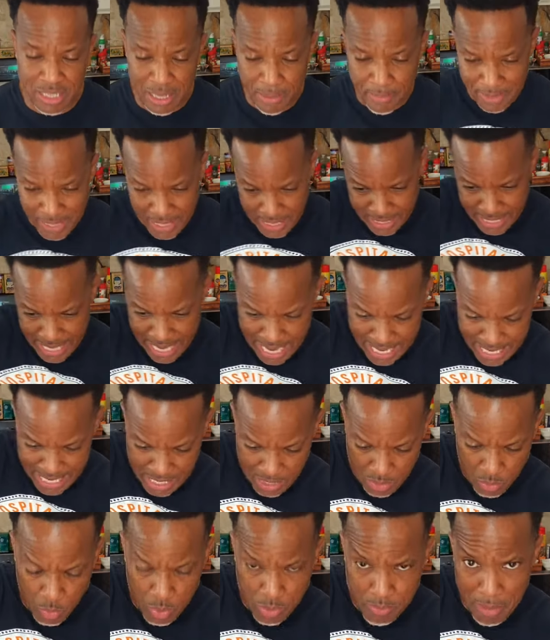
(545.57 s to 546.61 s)
I'm going to take
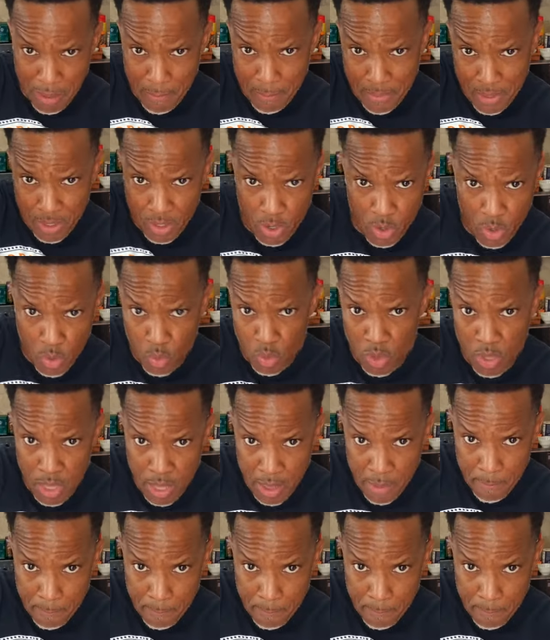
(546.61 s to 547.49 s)
it with my big old